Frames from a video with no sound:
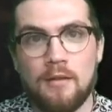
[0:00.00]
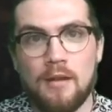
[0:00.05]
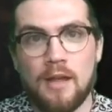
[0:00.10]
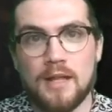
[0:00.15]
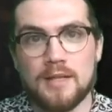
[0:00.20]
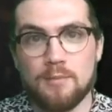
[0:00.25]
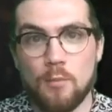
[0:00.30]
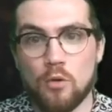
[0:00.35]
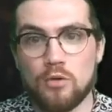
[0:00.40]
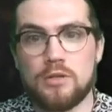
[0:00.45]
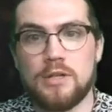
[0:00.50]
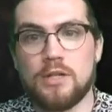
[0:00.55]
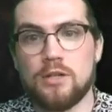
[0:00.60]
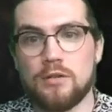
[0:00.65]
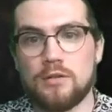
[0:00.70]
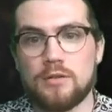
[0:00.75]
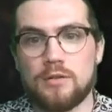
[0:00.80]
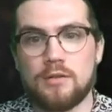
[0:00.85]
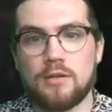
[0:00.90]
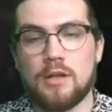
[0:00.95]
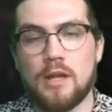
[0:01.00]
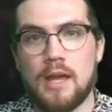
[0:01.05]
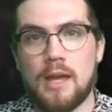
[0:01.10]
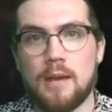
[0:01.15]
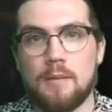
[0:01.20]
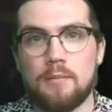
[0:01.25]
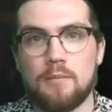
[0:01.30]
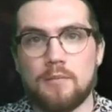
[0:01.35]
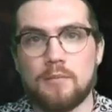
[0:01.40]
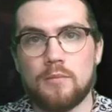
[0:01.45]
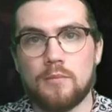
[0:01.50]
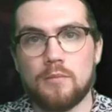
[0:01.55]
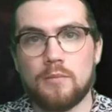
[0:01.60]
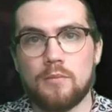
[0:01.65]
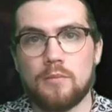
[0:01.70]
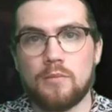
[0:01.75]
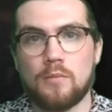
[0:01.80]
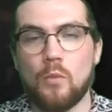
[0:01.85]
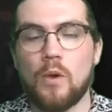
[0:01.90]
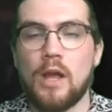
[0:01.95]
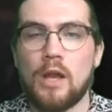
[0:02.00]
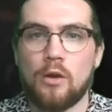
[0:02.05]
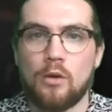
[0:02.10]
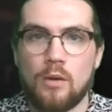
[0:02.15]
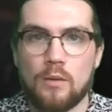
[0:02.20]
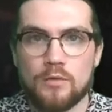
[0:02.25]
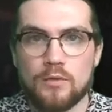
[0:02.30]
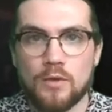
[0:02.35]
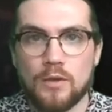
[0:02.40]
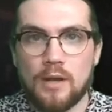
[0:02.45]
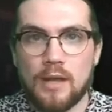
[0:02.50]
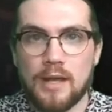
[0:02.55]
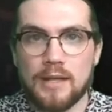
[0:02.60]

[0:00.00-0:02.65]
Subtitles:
It's mostly just well, no,